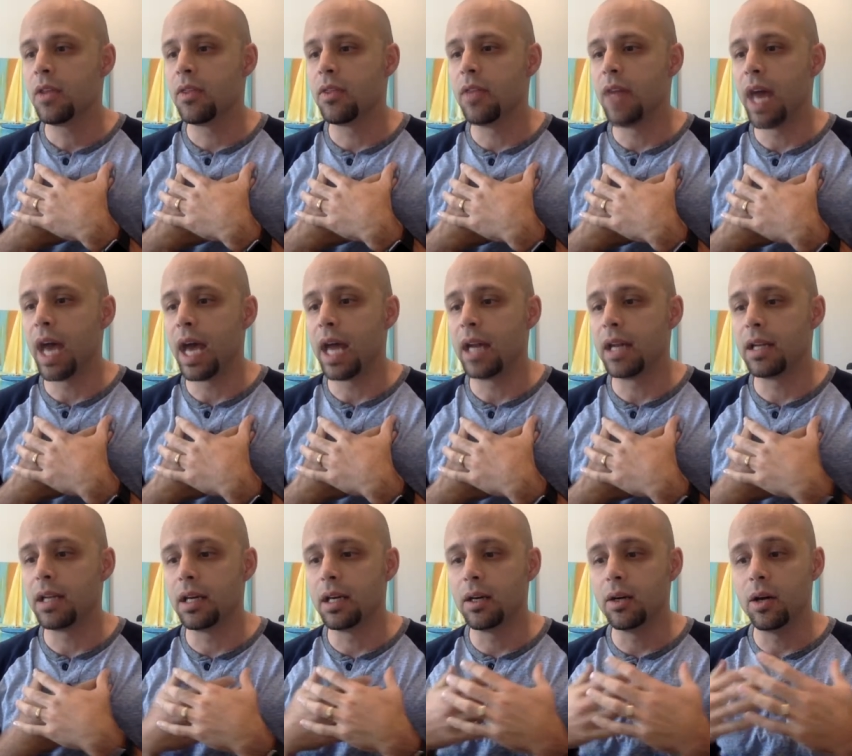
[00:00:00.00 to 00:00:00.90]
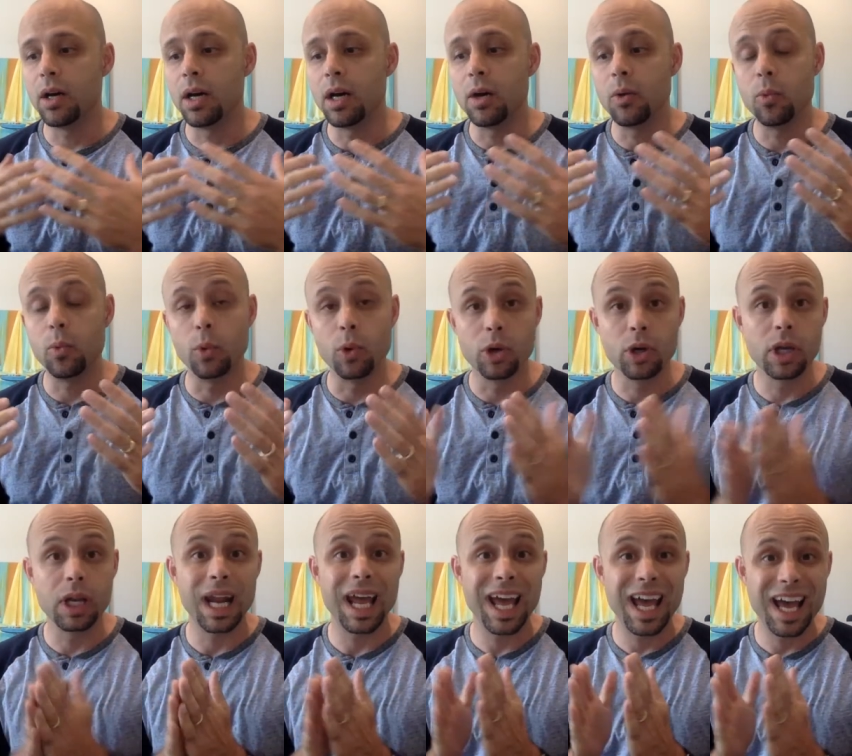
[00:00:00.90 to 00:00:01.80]
that we're
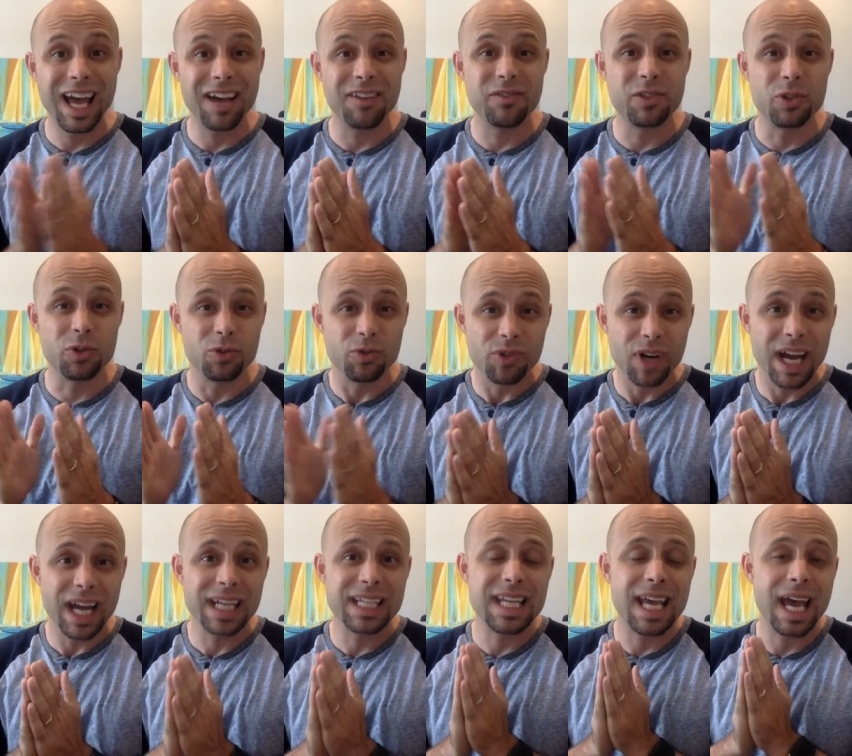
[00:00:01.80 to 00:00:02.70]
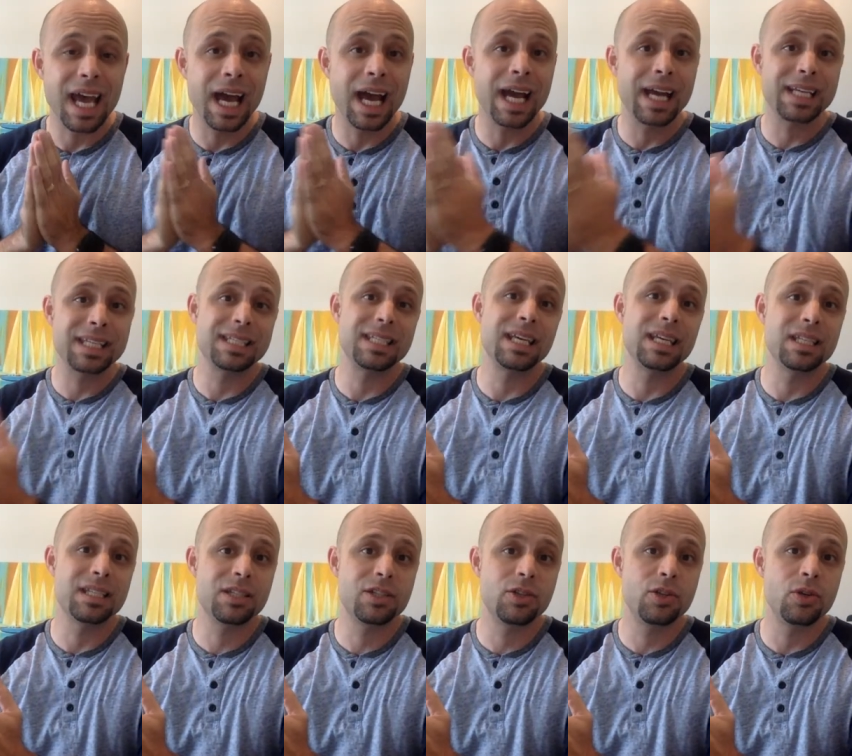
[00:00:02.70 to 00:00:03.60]
going to have direct
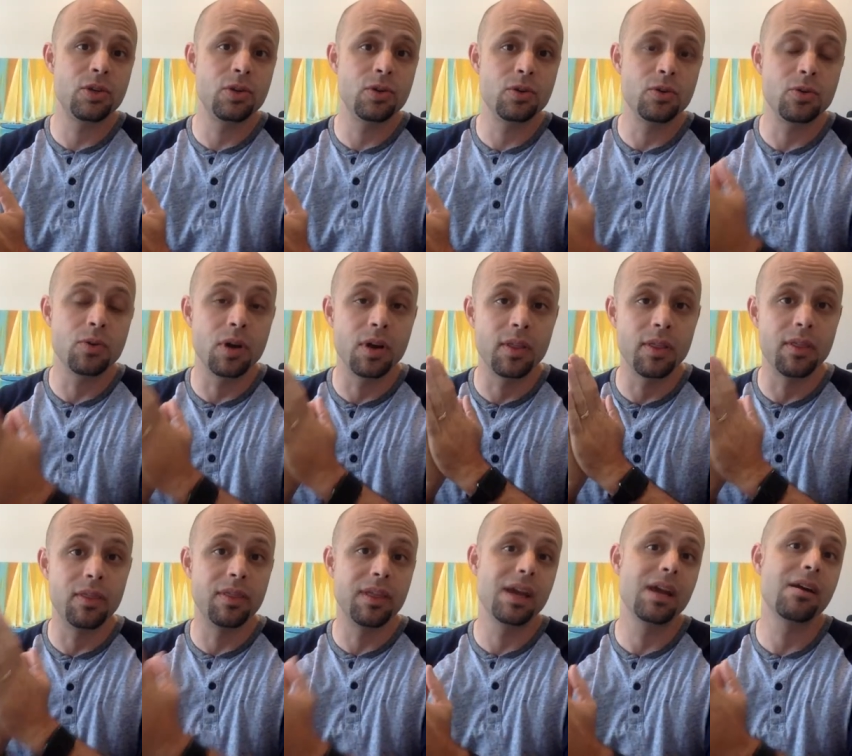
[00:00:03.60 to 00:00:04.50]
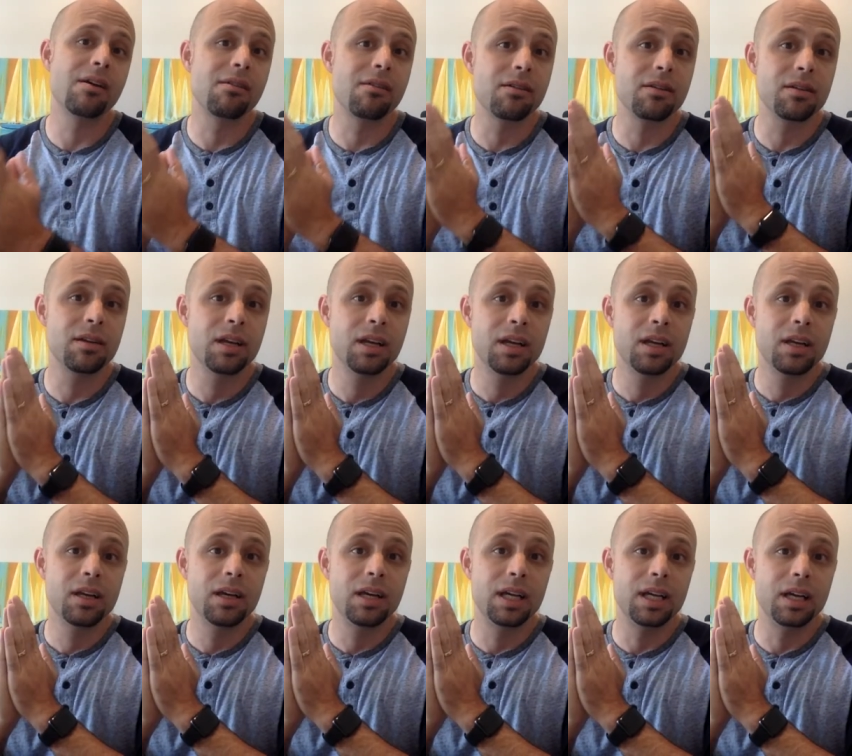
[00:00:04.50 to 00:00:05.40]
access to their
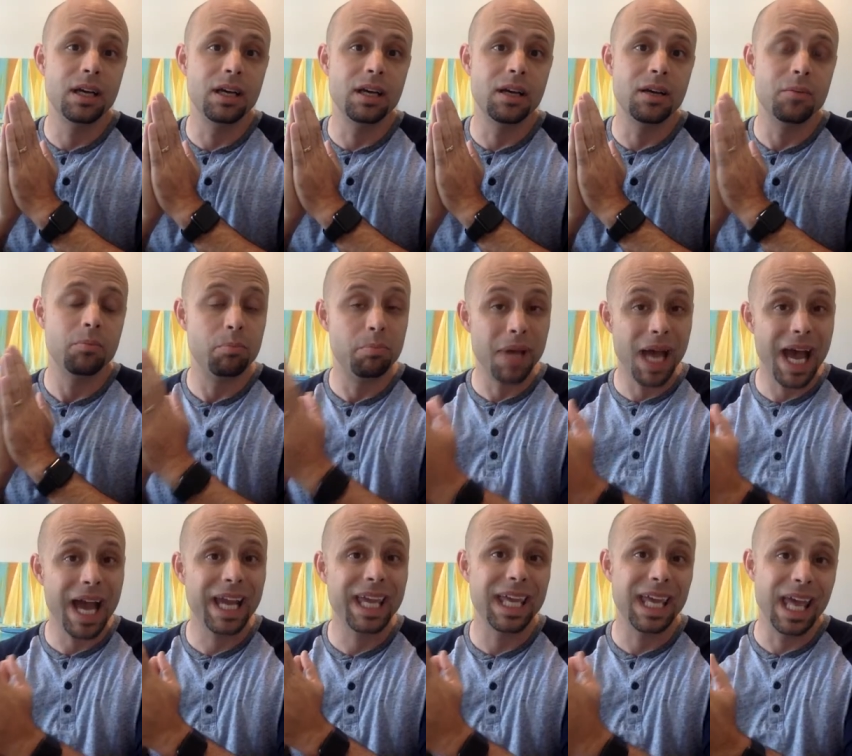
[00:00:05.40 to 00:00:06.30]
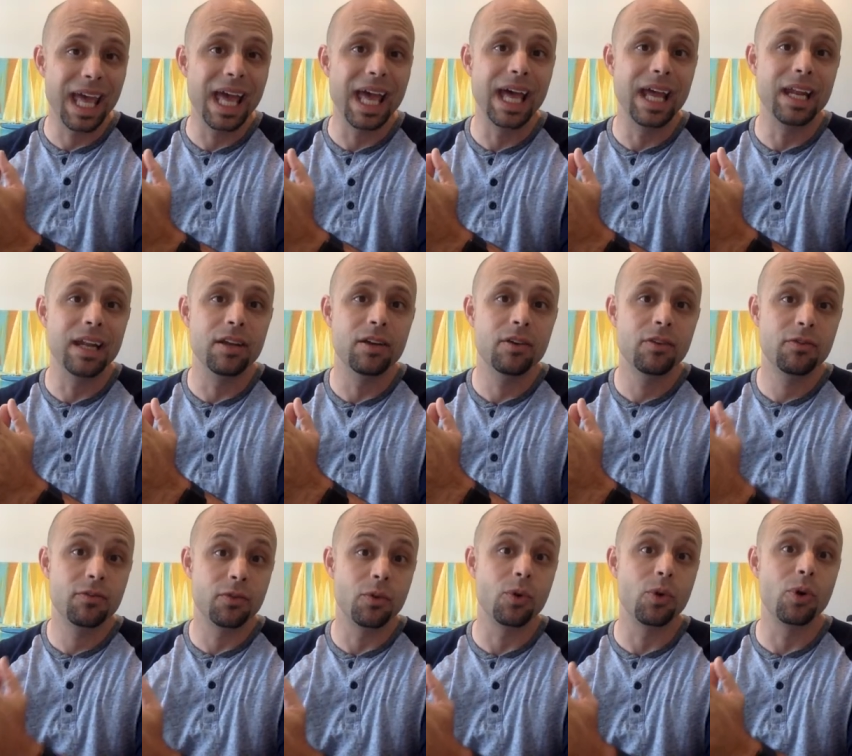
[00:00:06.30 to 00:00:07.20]
back end
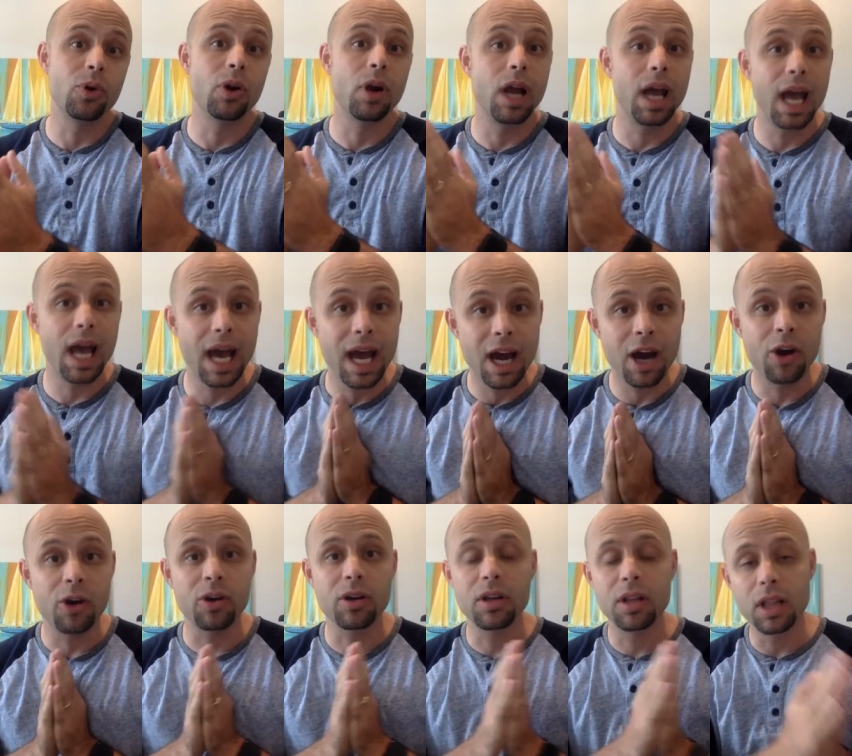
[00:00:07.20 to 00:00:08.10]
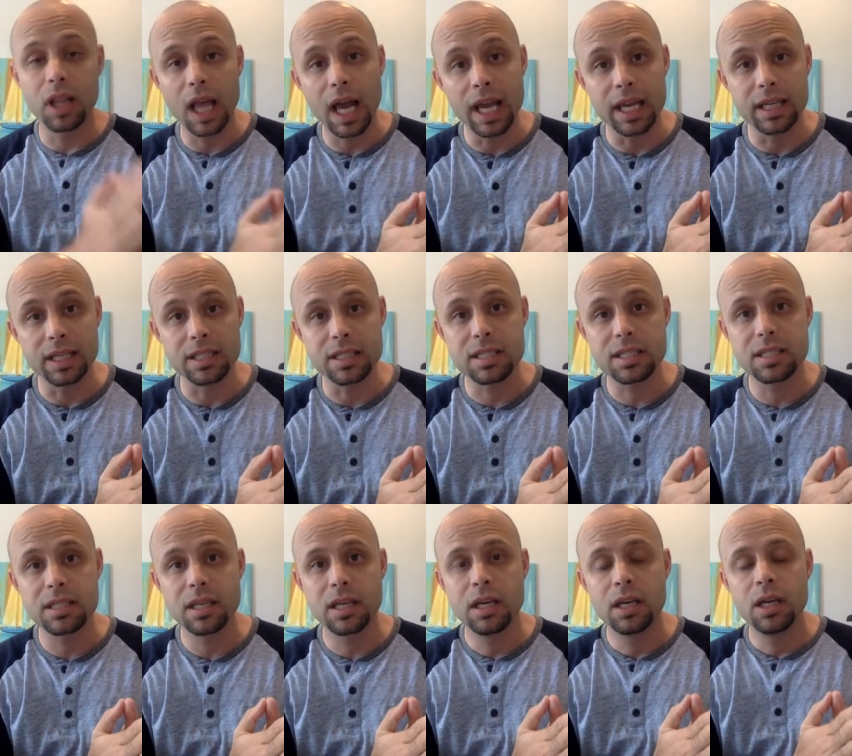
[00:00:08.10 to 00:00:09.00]
for our
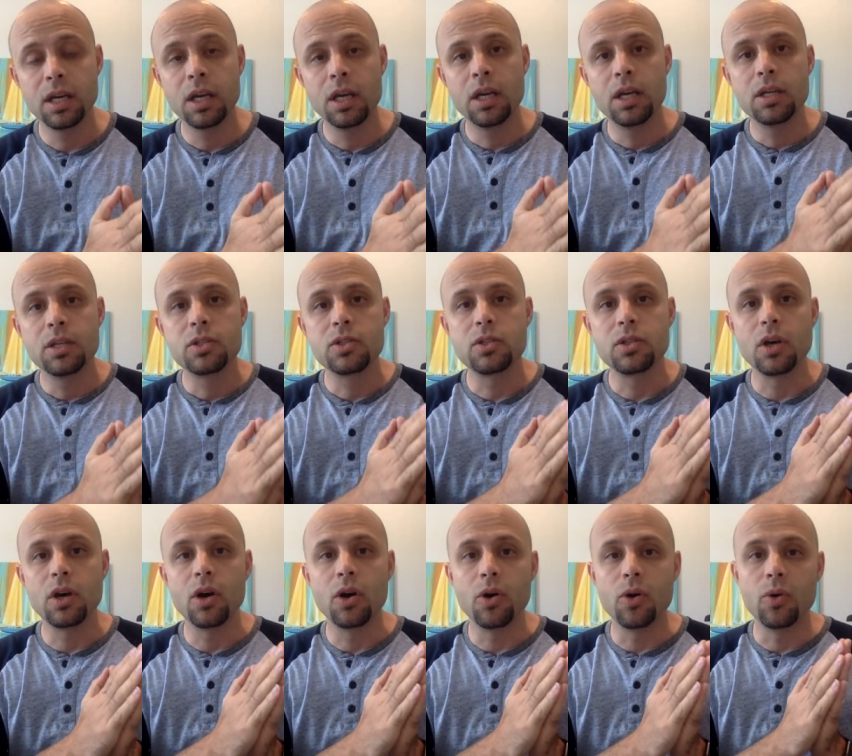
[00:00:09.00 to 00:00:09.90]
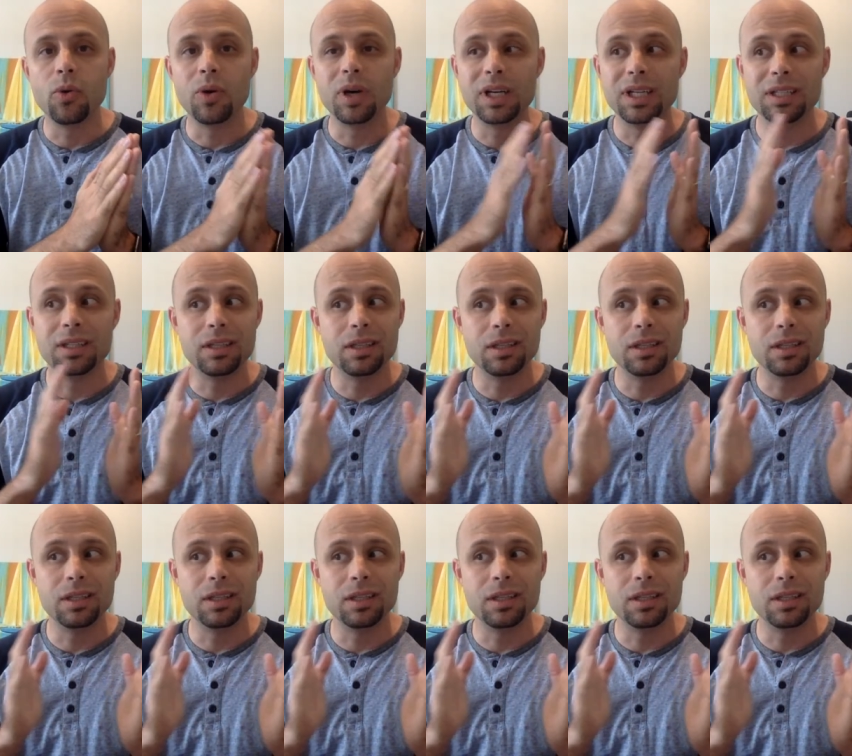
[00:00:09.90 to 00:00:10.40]
clients. So,